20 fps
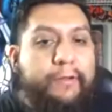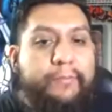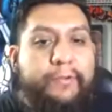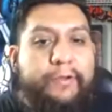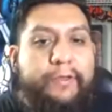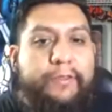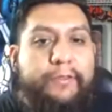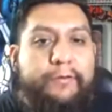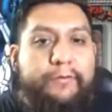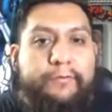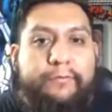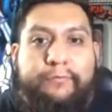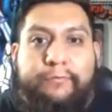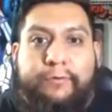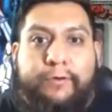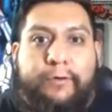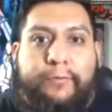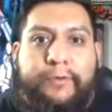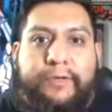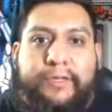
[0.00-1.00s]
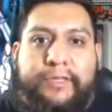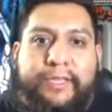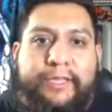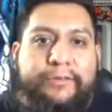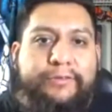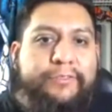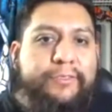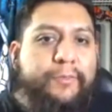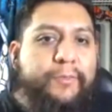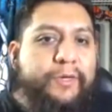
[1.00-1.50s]
brother. Well, I want to thank
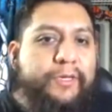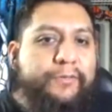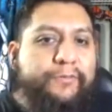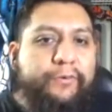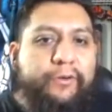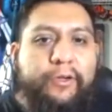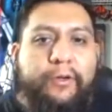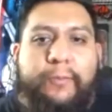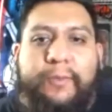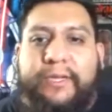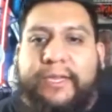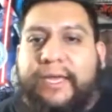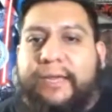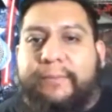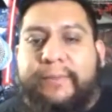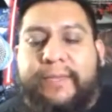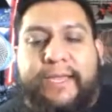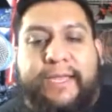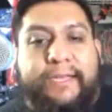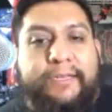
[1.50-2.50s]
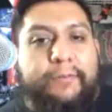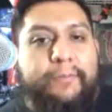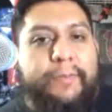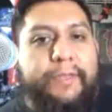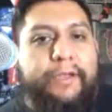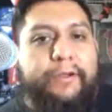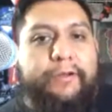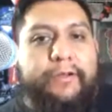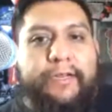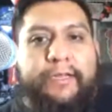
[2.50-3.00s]
you so much for coming on behind the
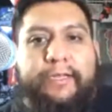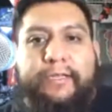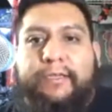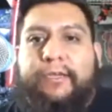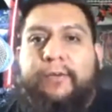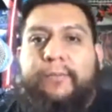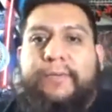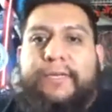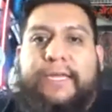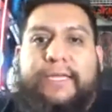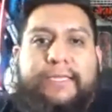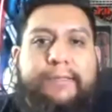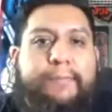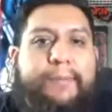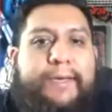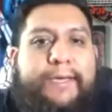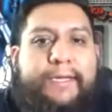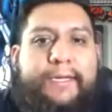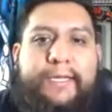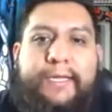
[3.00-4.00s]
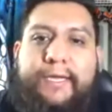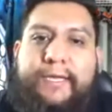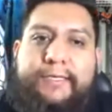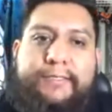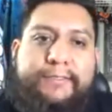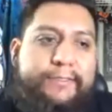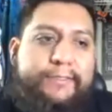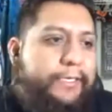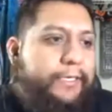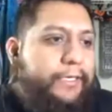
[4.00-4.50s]
beard and coming on the
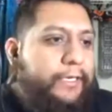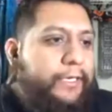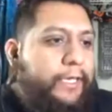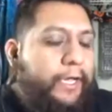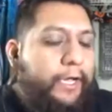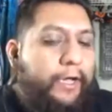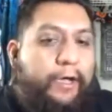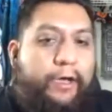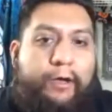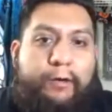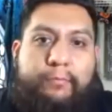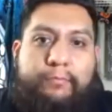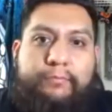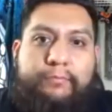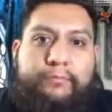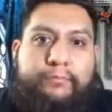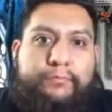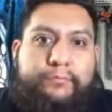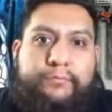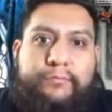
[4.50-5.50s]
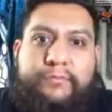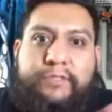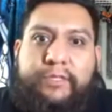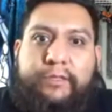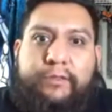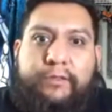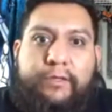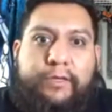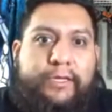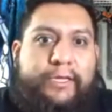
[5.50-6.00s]
podcast. Um,
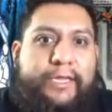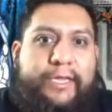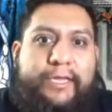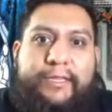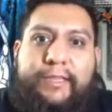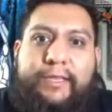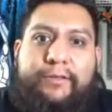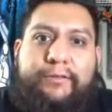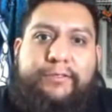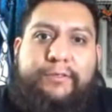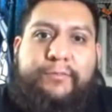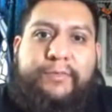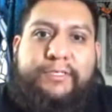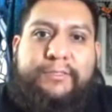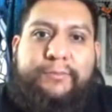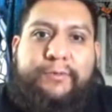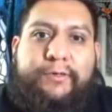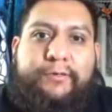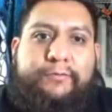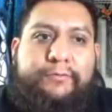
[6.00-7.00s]
again, thank you so much, bro.